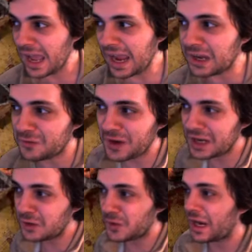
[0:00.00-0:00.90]
And if
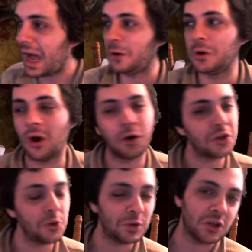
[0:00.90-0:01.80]
anything, I would
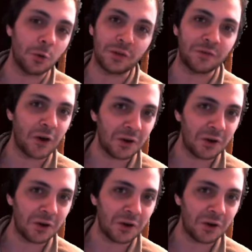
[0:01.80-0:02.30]
argue and go as far